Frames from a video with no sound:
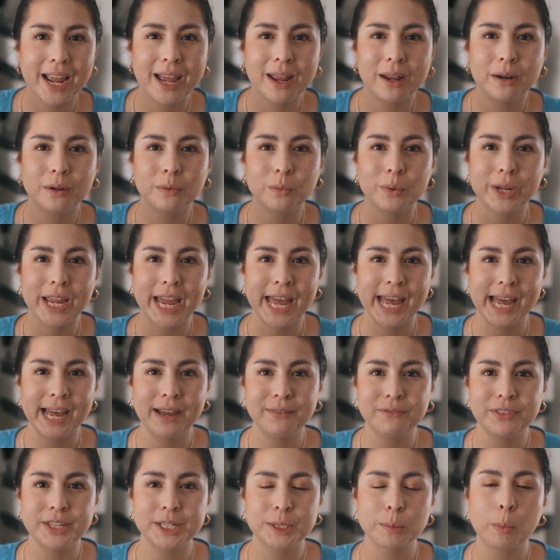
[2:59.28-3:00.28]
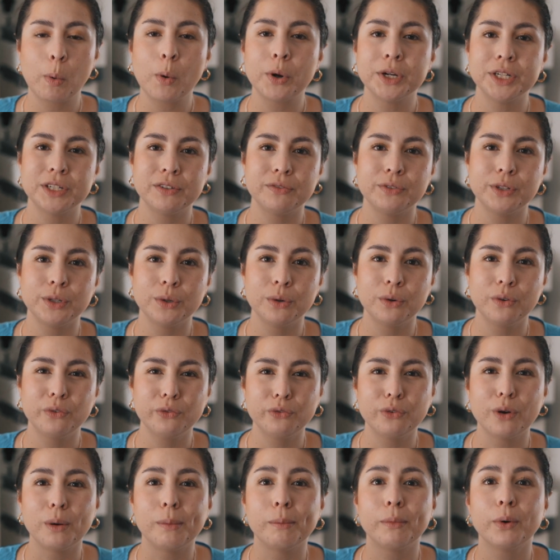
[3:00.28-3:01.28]
and we have this point of view
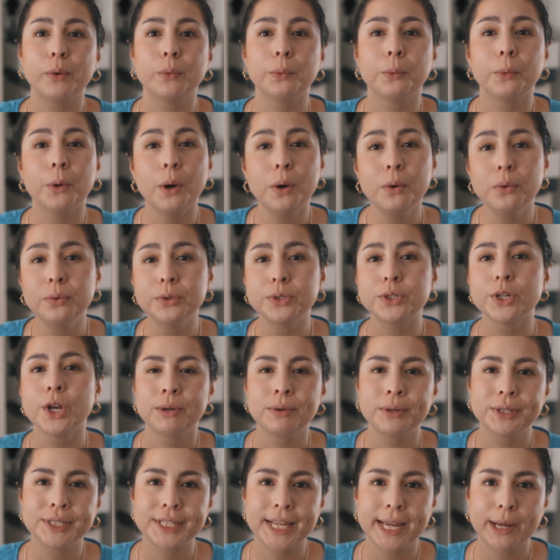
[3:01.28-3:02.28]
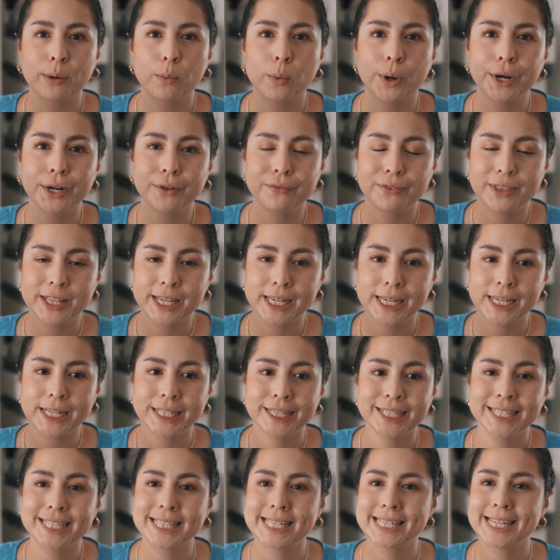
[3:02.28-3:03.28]
from Rose, who is like one of the,
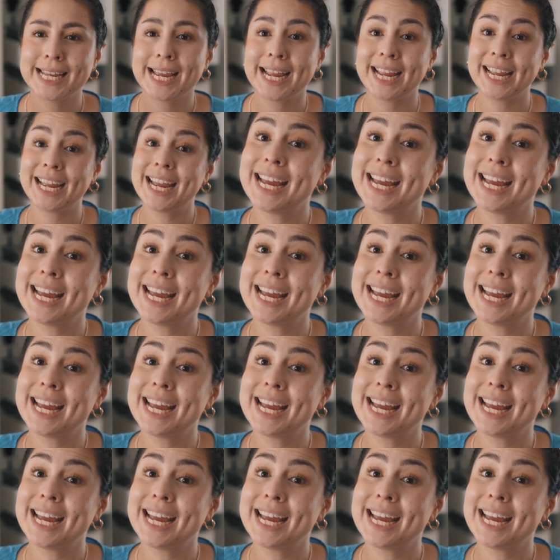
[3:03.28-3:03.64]
let's say,